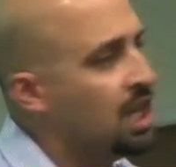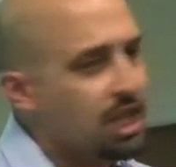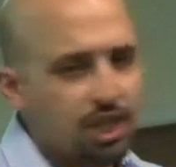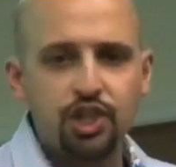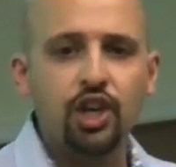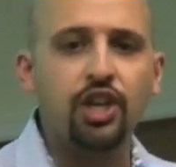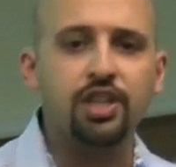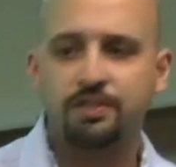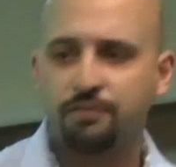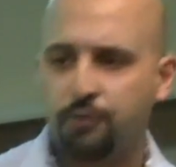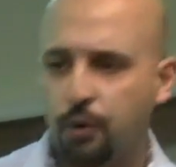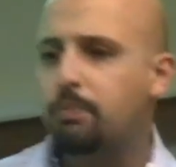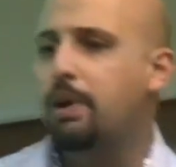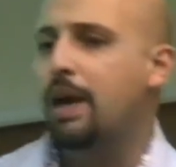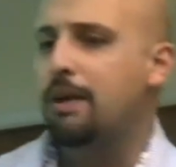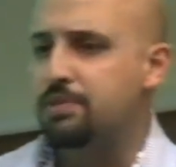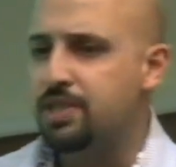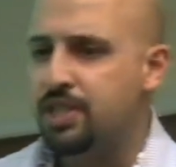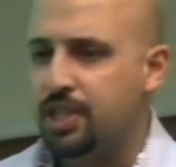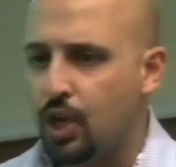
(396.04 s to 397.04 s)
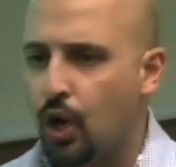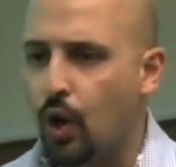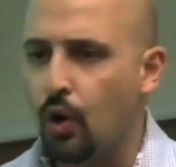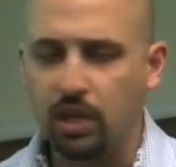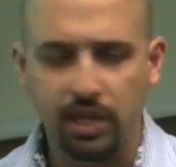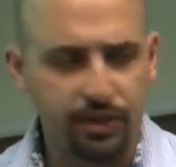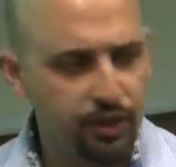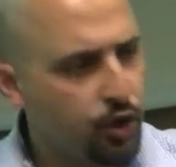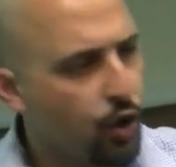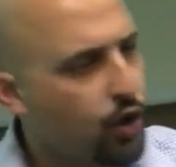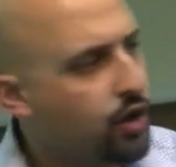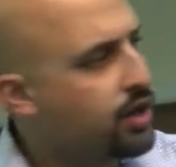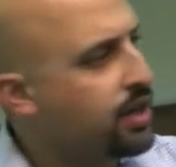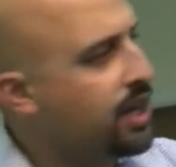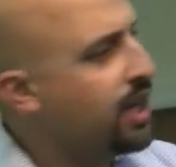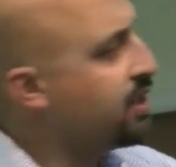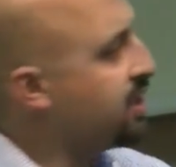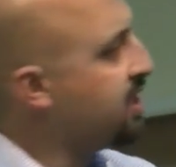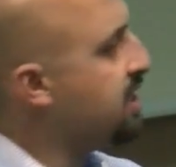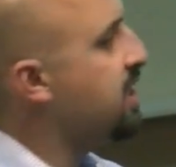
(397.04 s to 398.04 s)
just for Pepsi-Cola, not
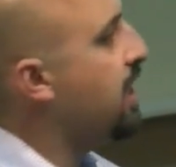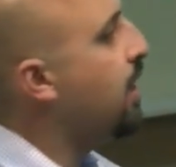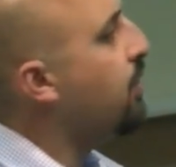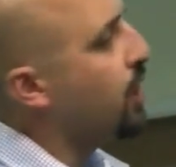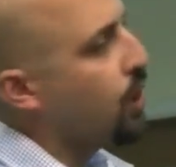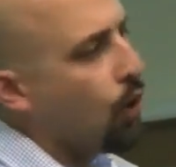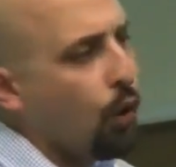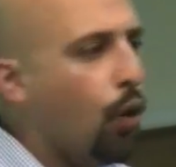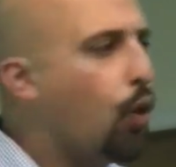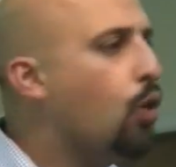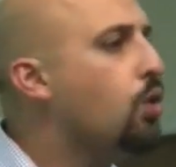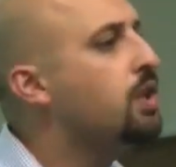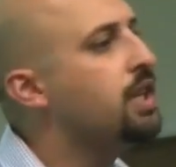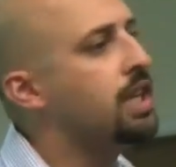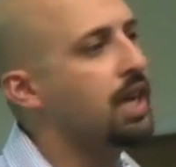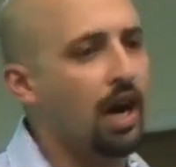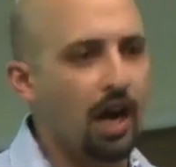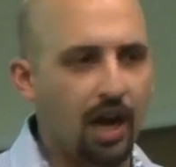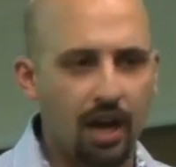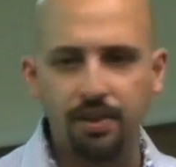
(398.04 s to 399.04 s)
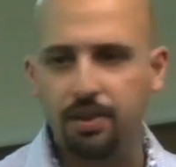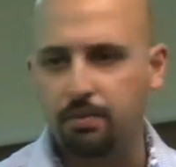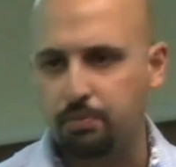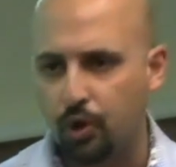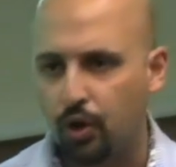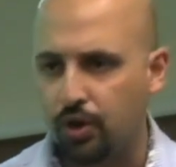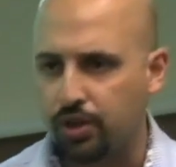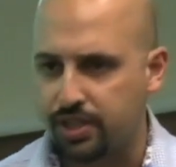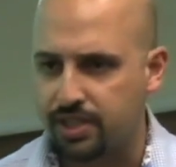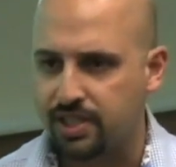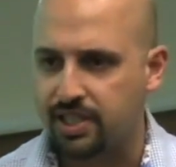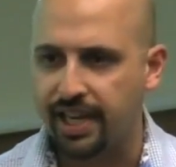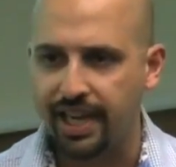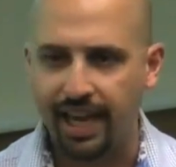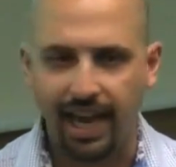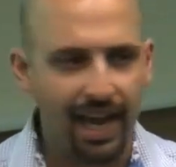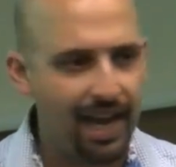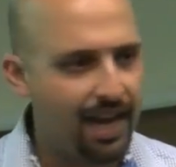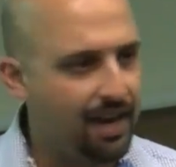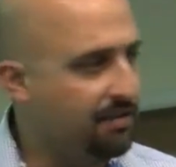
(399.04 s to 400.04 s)
necessarily all the other products
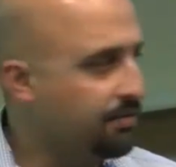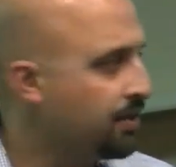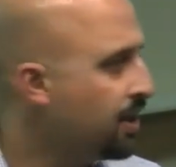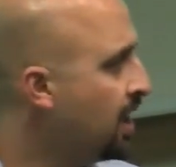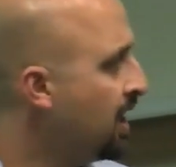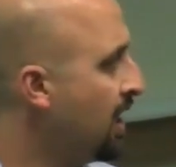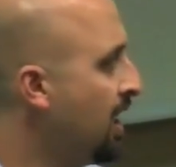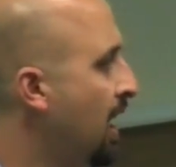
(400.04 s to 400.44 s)
they have.